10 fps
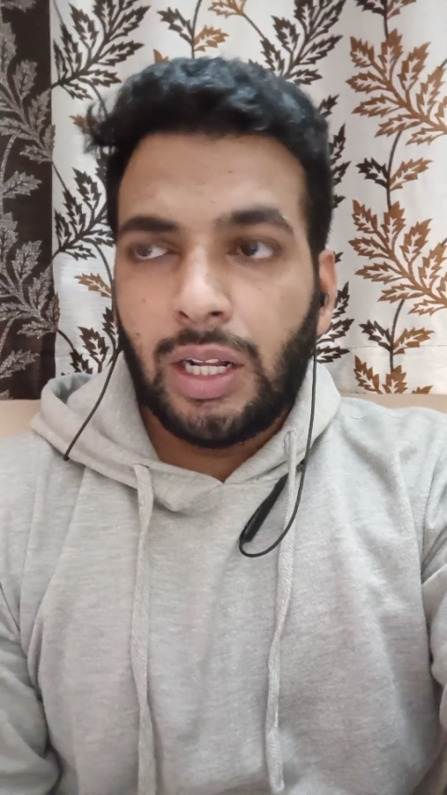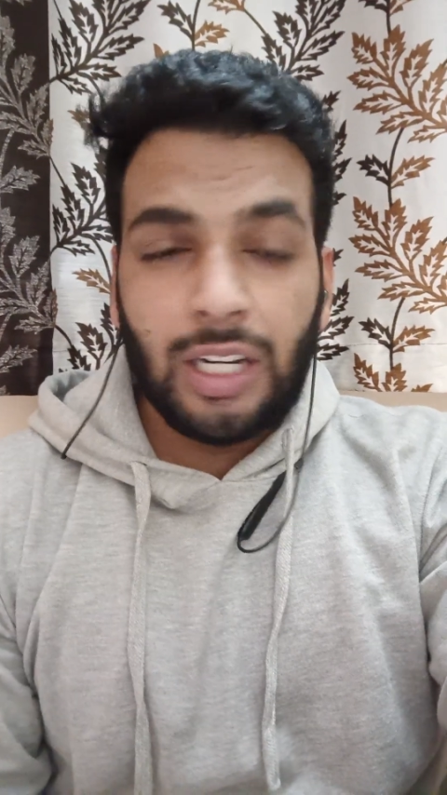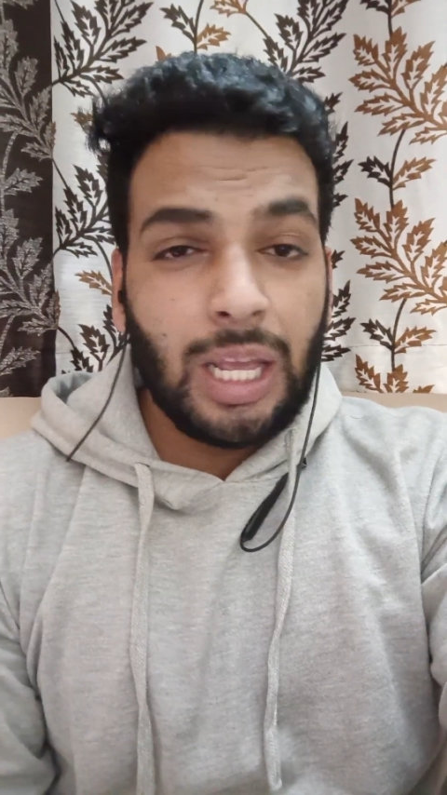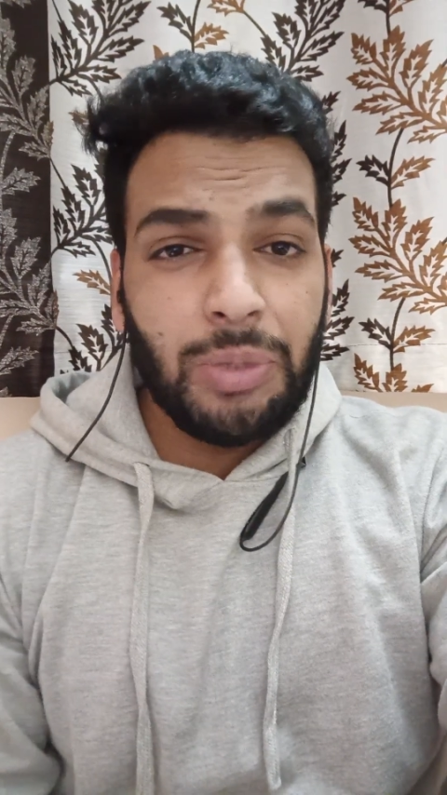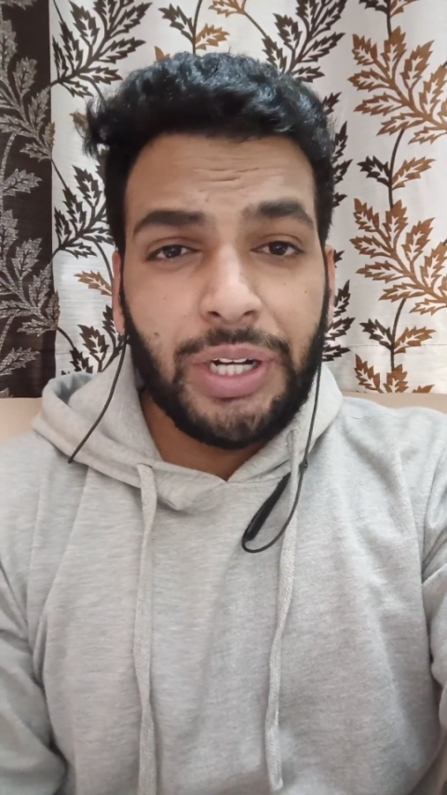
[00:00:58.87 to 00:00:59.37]

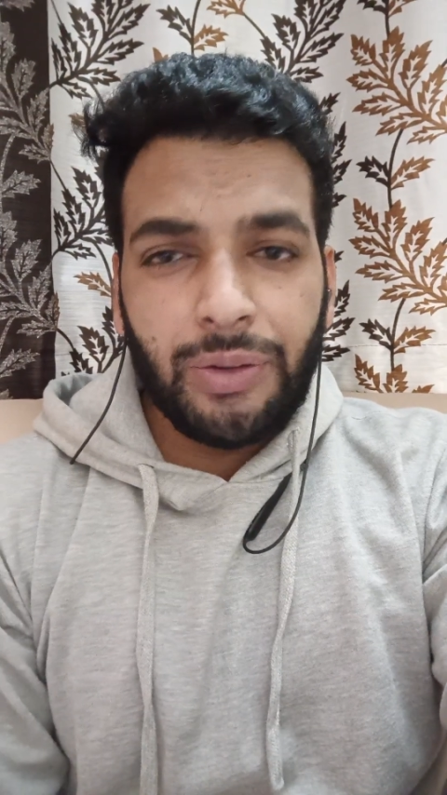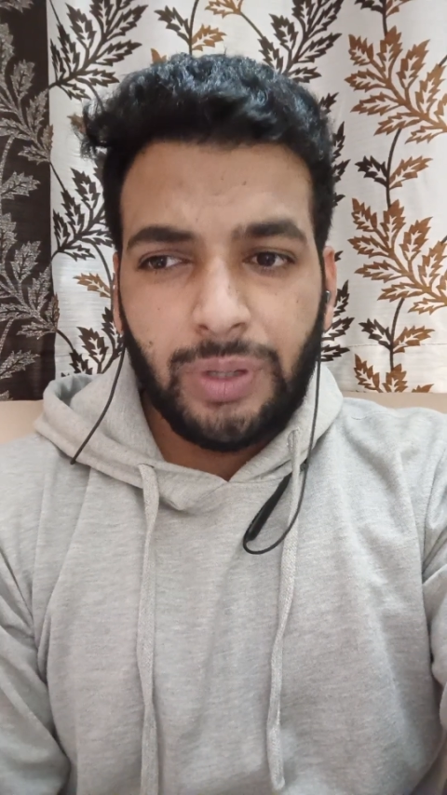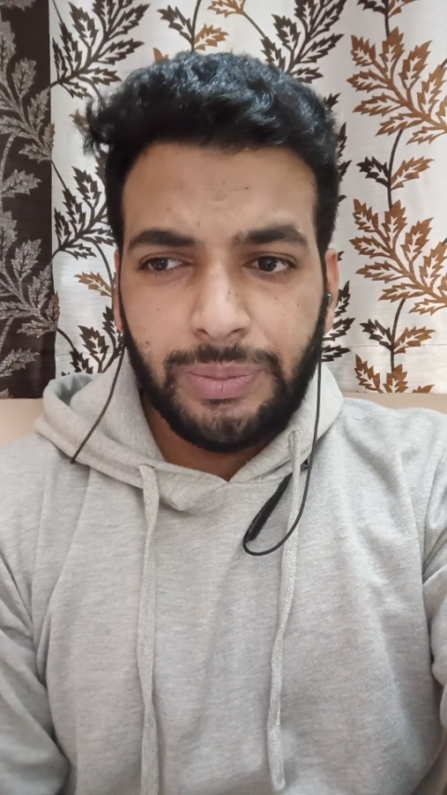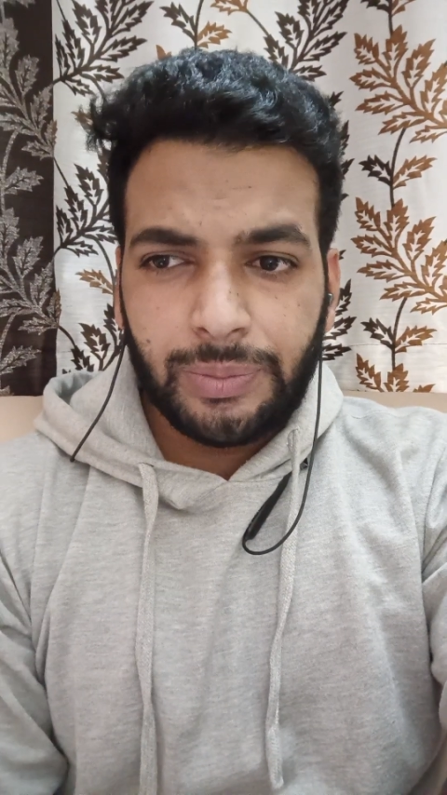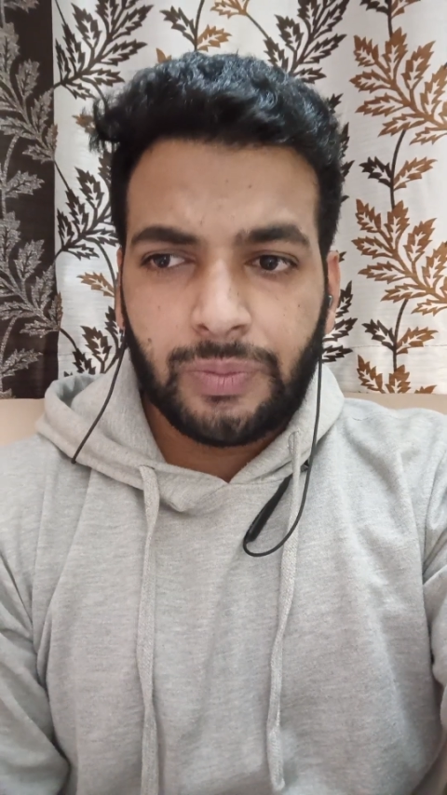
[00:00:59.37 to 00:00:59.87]
liability
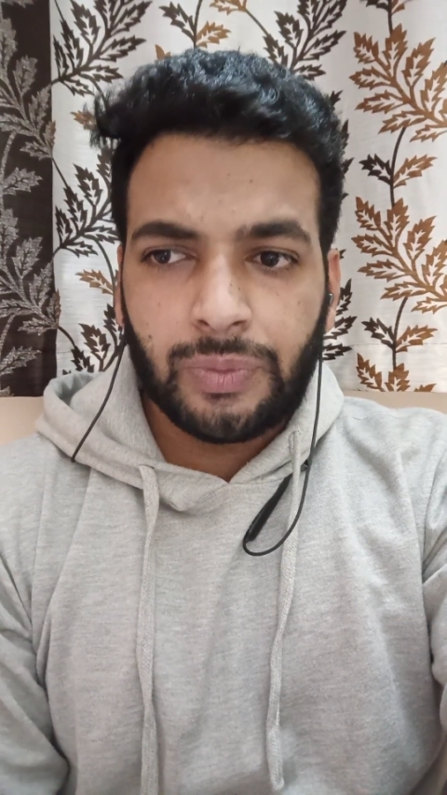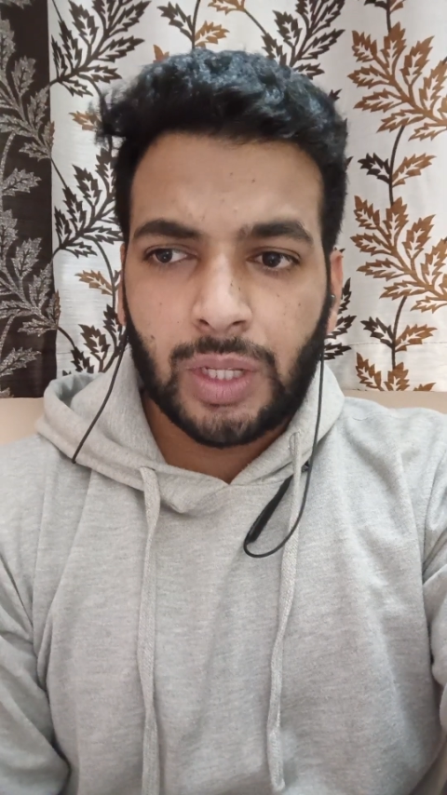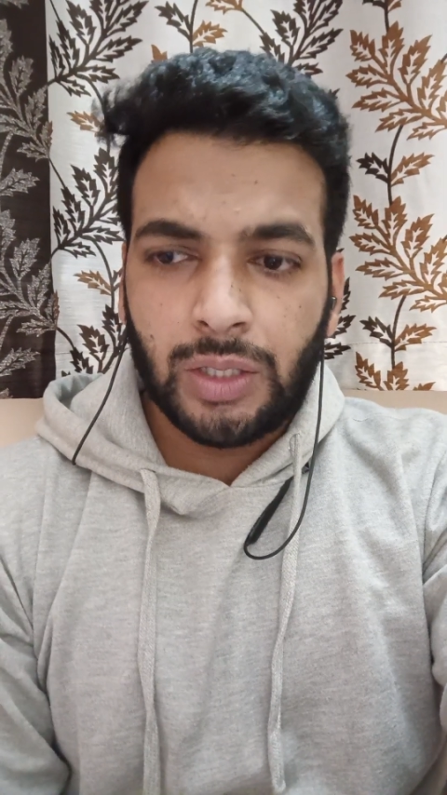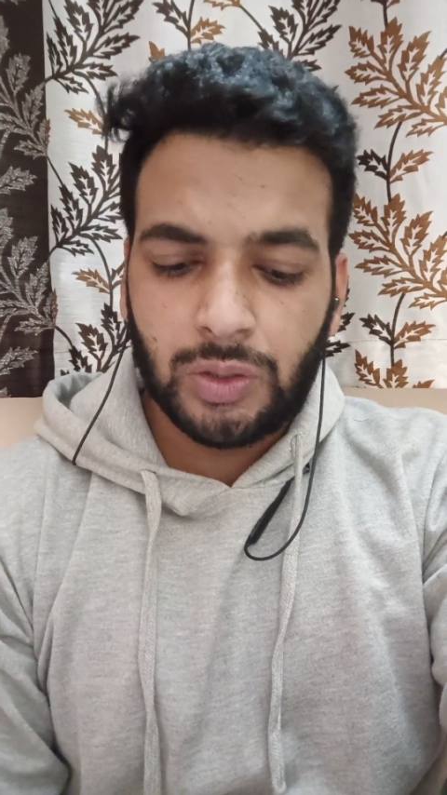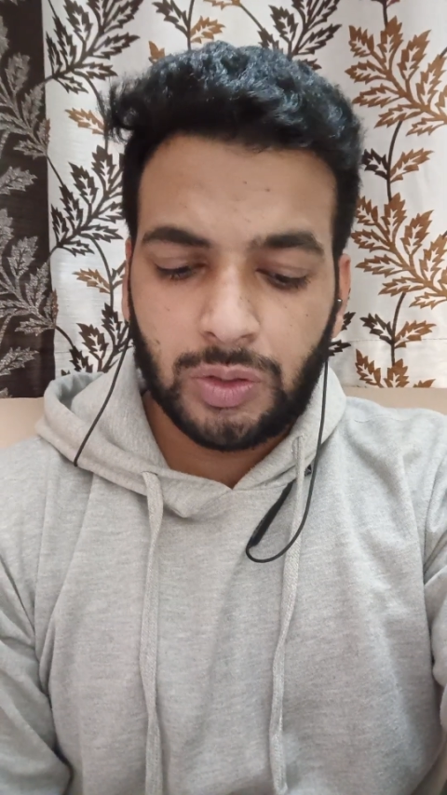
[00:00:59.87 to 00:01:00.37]
one,
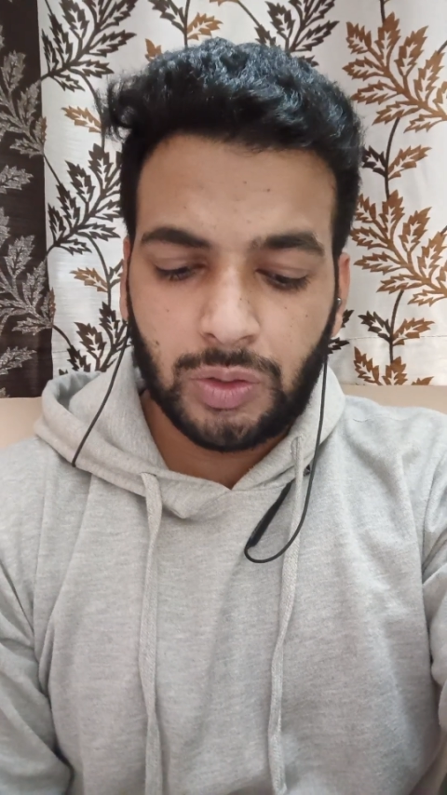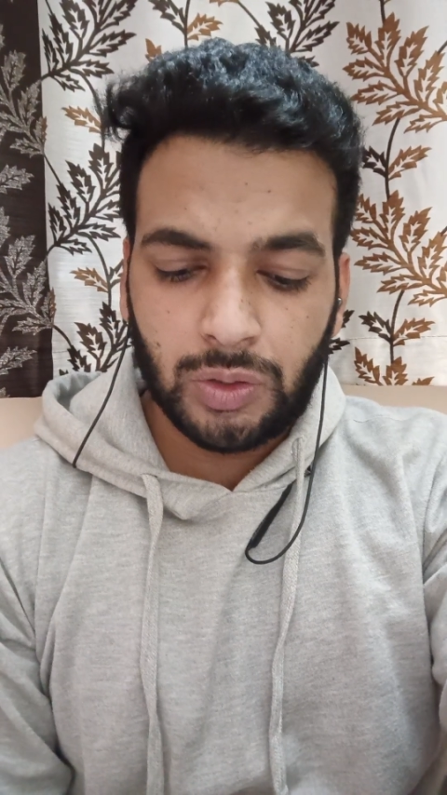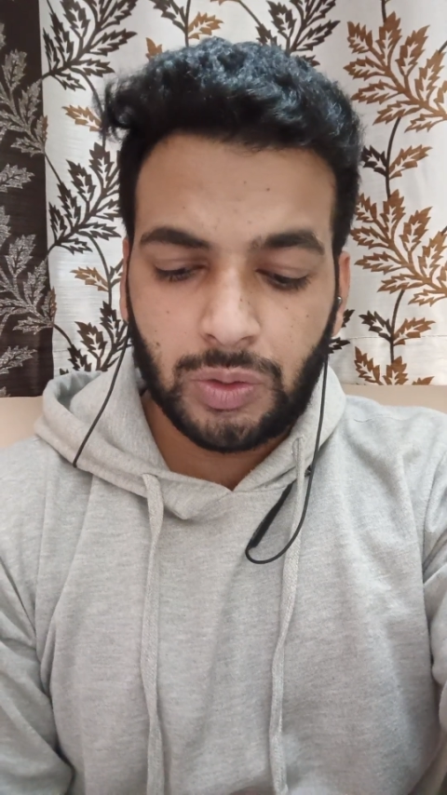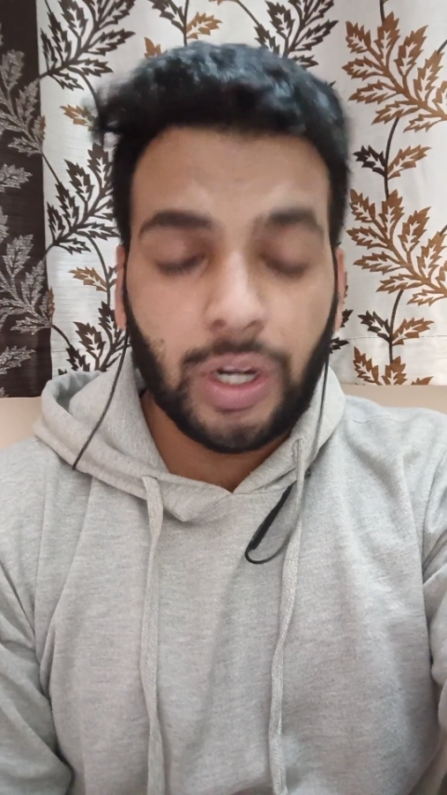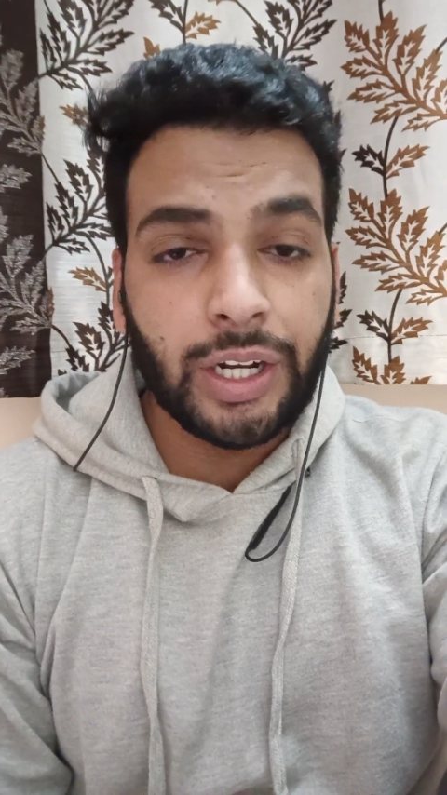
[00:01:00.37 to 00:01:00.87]

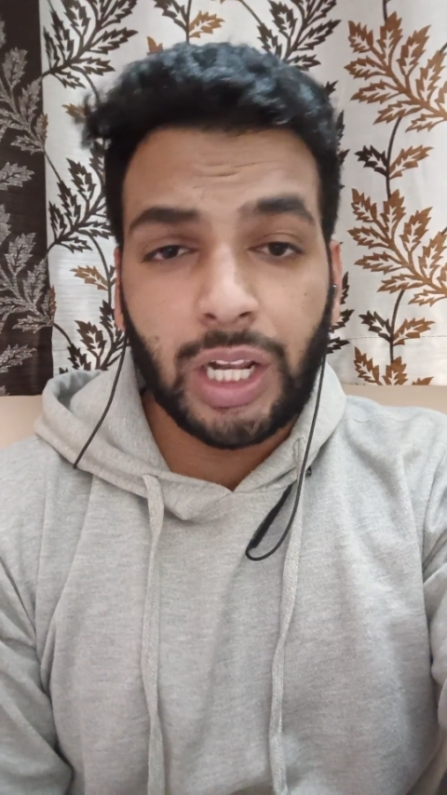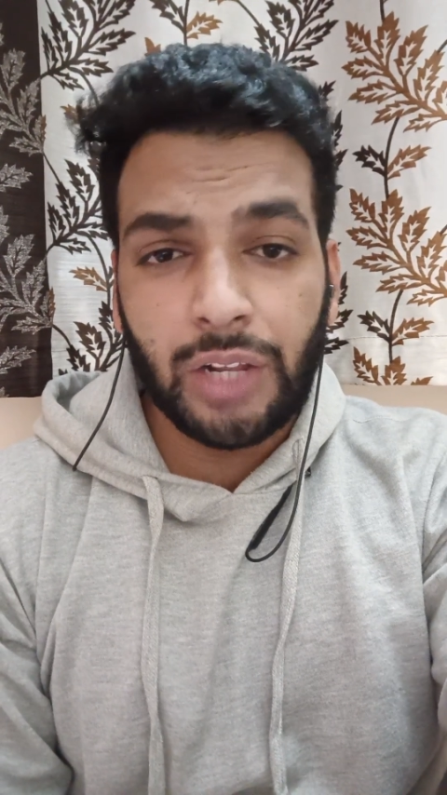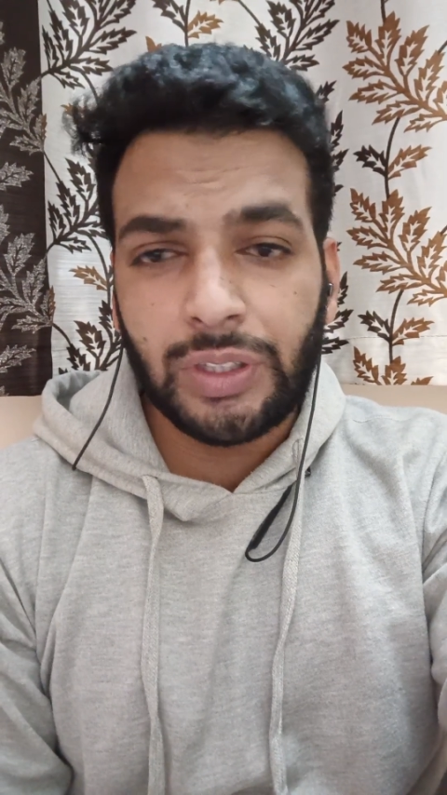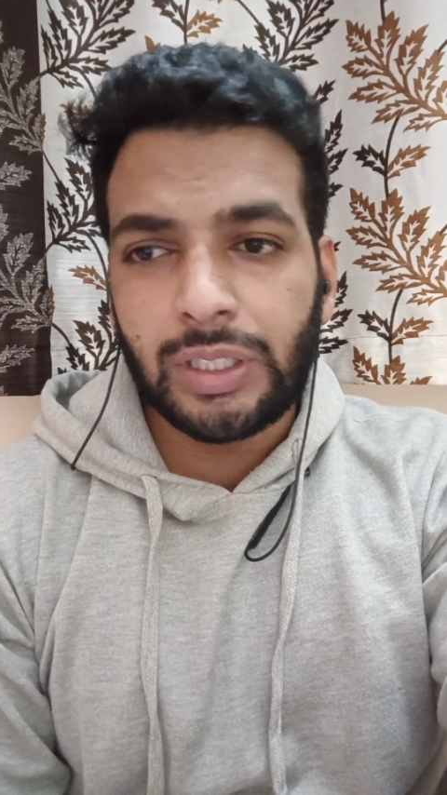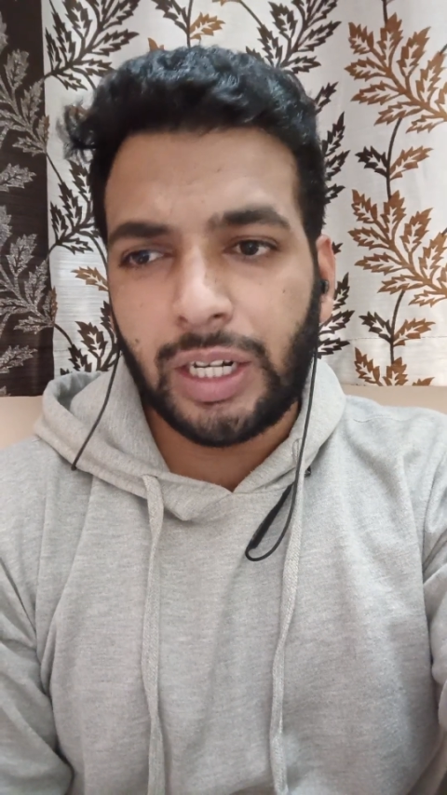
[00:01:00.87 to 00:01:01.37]
who are
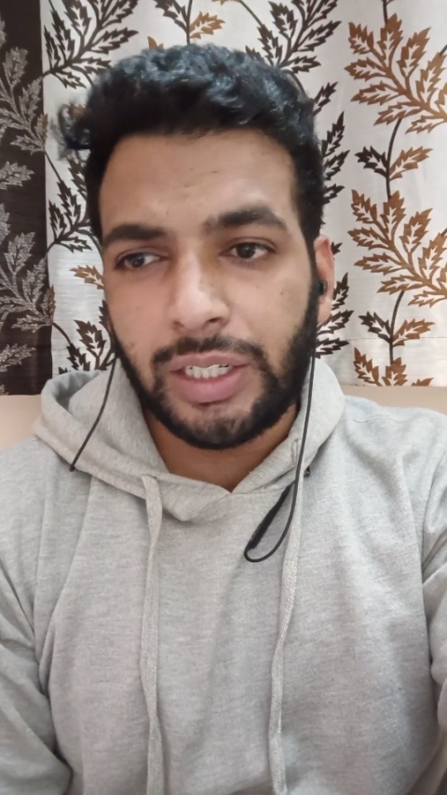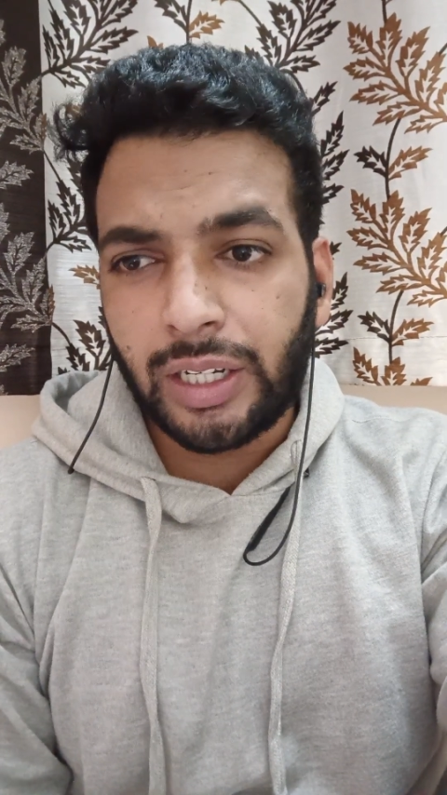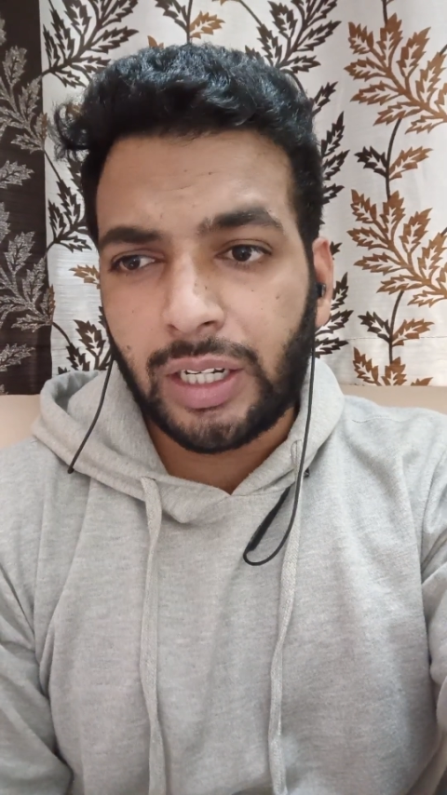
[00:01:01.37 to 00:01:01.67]
dealing with current